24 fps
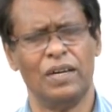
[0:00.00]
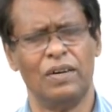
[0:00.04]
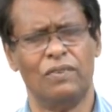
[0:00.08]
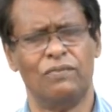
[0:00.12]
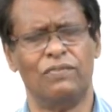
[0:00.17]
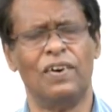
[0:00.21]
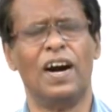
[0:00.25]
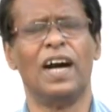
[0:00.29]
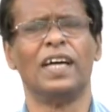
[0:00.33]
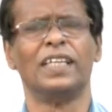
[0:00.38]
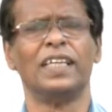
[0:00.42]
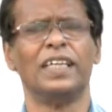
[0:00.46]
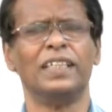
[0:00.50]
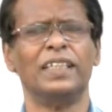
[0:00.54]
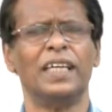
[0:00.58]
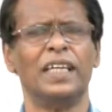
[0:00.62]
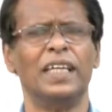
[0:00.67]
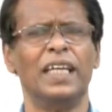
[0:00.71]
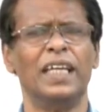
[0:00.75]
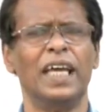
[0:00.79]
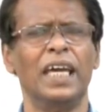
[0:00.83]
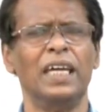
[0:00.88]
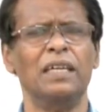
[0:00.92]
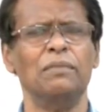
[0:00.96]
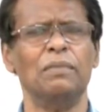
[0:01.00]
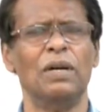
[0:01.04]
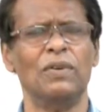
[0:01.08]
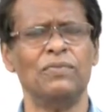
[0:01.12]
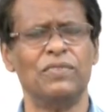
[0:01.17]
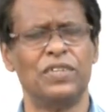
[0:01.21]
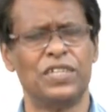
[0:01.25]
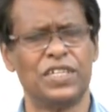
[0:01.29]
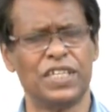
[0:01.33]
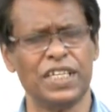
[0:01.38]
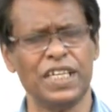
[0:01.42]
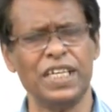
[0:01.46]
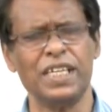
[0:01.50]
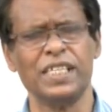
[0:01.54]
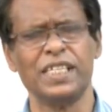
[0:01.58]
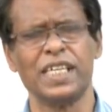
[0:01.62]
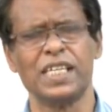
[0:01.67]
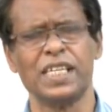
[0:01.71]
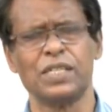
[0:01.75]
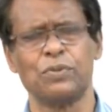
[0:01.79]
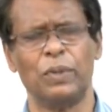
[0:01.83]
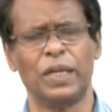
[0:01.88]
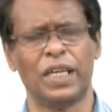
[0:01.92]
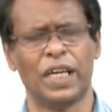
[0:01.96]
Father, in the name of
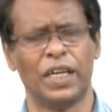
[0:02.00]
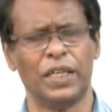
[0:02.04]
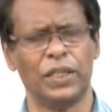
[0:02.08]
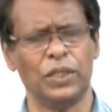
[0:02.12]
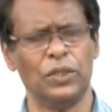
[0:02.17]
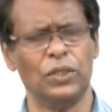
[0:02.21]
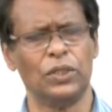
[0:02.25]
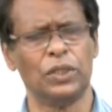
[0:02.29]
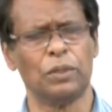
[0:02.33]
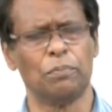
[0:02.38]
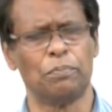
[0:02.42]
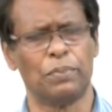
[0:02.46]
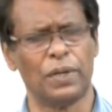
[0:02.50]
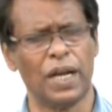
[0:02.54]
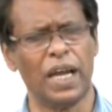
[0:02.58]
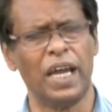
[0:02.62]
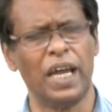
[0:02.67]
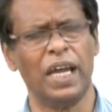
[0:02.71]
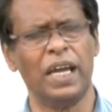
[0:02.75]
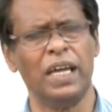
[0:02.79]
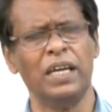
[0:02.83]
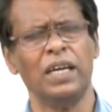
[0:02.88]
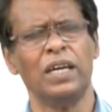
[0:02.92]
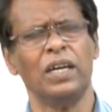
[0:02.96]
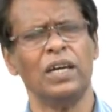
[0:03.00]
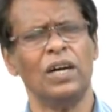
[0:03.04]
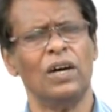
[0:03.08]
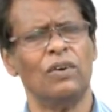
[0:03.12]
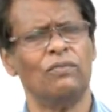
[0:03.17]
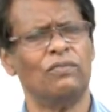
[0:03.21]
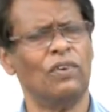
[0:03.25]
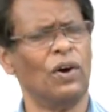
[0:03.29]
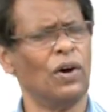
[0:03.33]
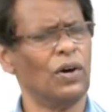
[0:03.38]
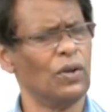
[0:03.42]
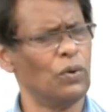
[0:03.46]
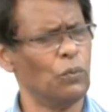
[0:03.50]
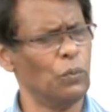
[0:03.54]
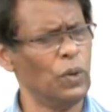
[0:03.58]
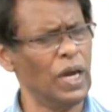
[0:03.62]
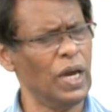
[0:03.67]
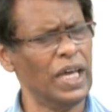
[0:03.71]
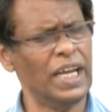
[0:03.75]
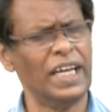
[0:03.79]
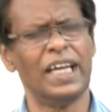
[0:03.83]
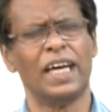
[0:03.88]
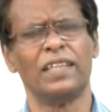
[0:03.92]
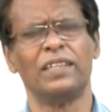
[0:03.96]
Jesus, we continue to pray for
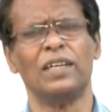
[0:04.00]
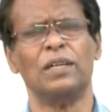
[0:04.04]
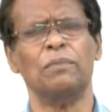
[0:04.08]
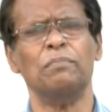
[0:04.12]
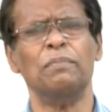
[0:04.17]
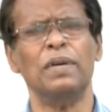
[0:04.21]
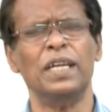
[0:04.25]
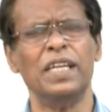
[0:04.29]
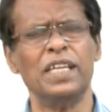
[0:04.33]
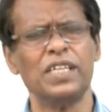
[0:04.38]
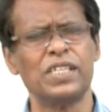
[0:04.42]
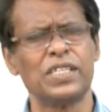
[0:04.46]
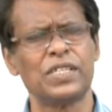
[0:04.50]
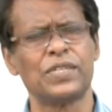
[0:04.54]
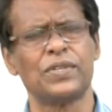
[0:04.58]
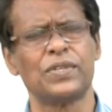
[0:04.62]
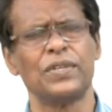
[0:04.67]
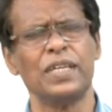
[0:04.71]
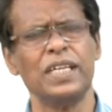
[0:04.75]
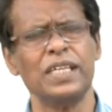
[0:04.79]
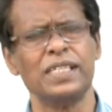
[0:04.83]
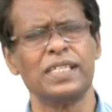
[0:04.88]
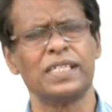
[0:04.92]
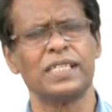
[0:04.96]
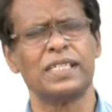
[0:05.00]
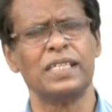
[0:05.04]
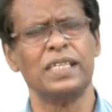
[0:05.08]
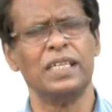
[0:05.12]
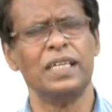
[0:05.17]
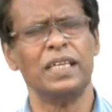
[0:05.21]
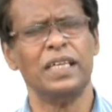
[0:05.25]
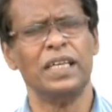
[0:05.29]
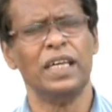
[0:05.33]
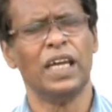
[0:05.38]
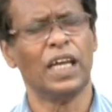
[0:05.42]
varied other ministries,